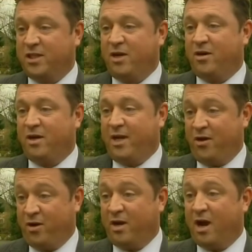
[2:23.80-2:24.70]
here, here
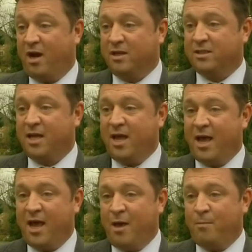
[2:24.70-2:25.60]
in Ireland
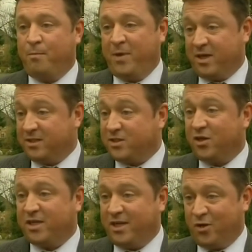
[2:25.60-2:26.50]
um, because
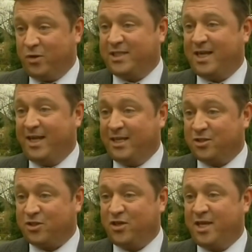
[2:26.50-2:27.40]
certainly the hotel
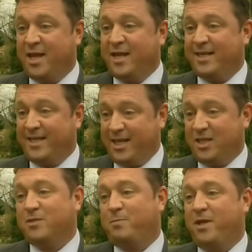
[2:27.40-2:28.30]
industry
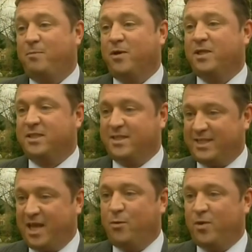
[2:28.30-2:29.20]
needs people to
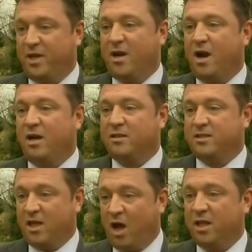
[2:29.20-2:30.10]
stay within Ireland
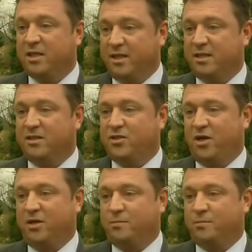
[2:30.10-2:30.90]
and holiday this year.